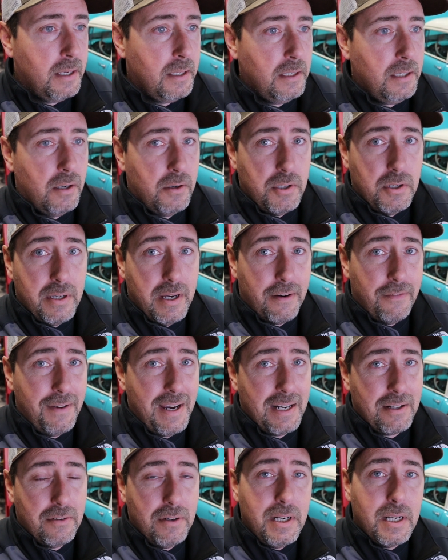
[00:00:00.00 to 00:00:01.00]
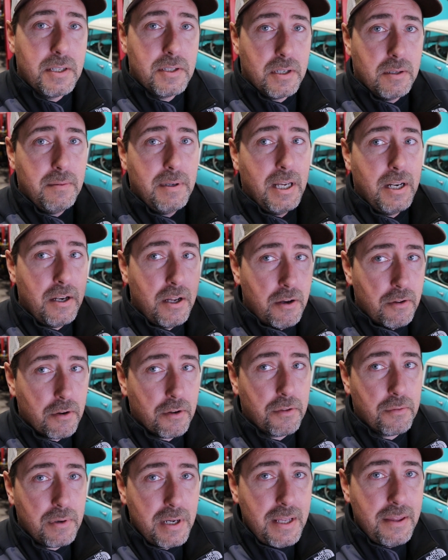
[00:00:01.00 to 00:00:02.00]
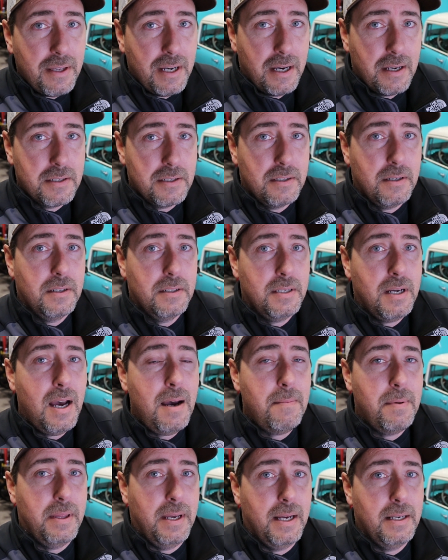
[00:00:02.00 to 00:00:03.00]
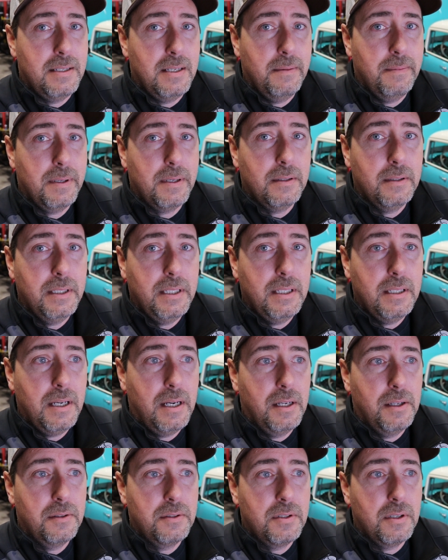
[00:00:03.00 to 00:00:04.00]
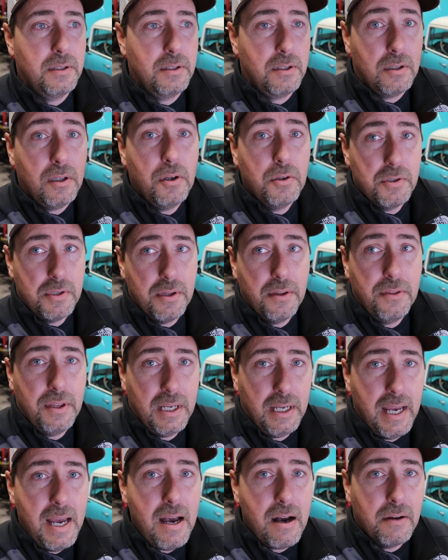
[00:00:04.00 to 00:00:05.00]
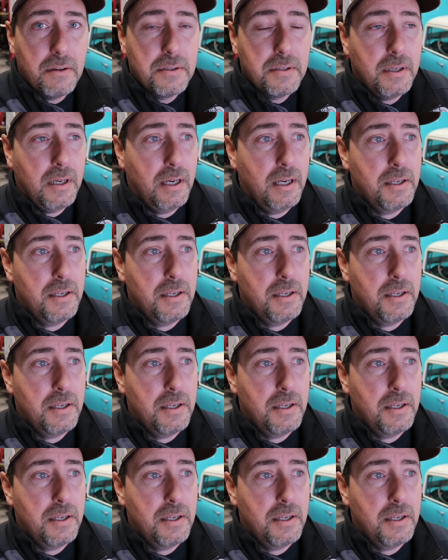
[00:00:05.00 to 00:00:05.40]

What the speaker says: you know, you got to factor in it's going to be another $3,000 on top of that typically to close the thing out.